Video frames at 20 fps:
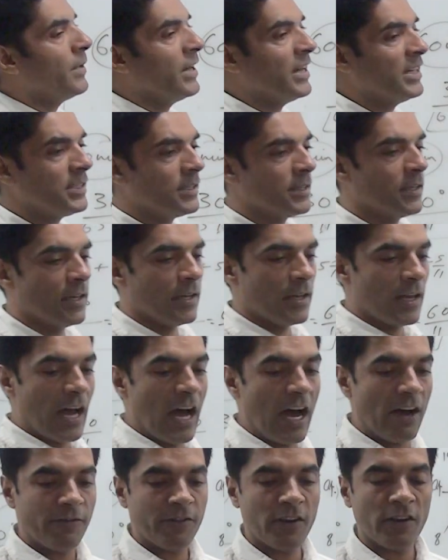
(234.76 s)
minutes,
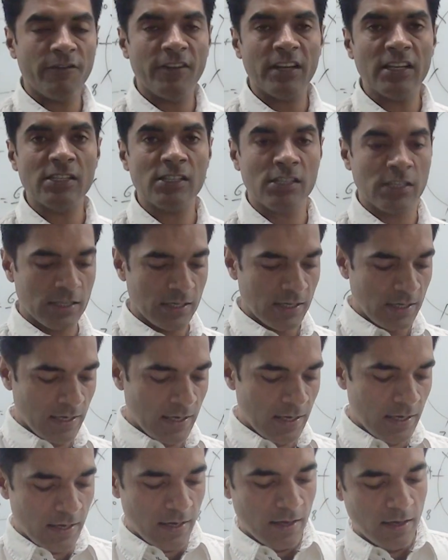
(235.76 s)
after which
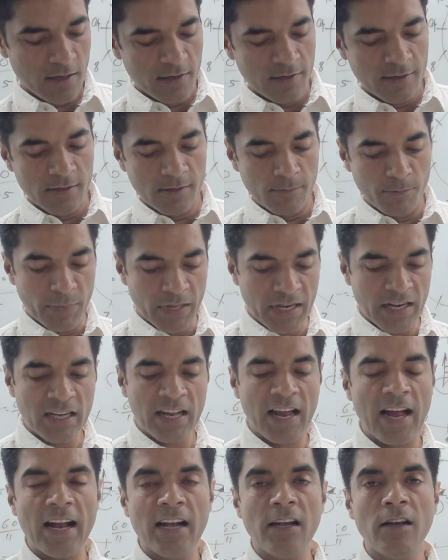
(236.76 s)
minute
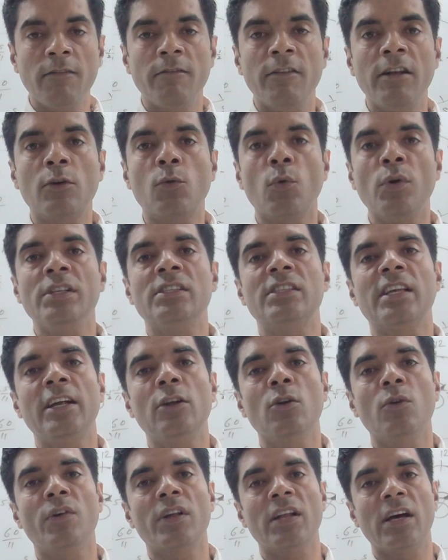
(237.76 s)
hand will coincide
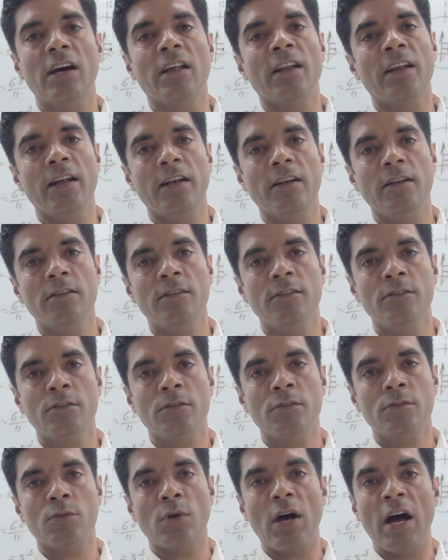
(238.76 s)
over hour hand.
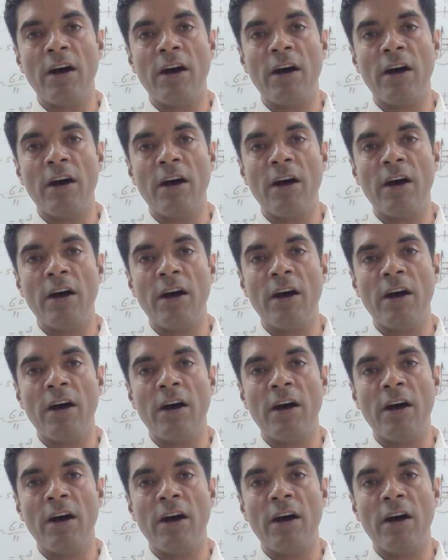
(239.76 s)
So